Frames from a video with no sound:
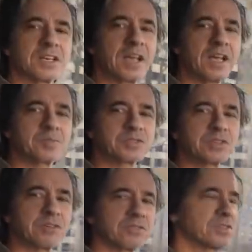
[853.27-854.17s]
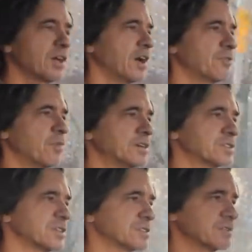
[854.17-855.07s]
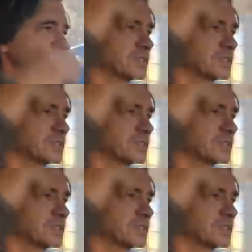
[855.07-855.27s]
an absolute nut. Watch this.